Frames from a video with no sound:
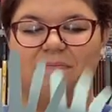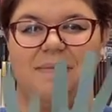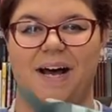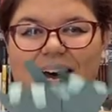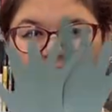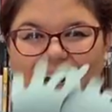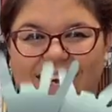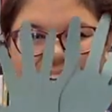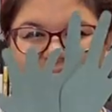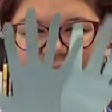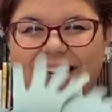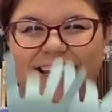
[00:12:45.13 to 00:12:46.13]

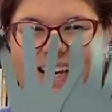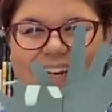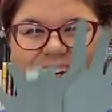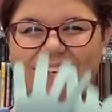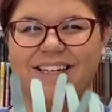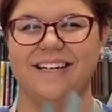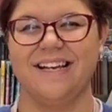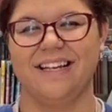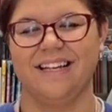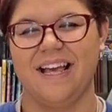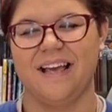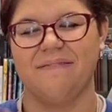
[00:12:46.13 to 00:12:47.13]
Bye.
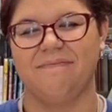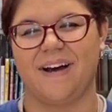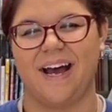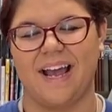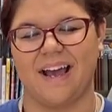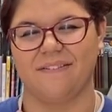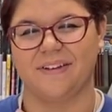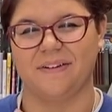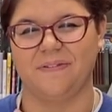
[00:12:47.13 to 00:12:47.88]
Bye, have a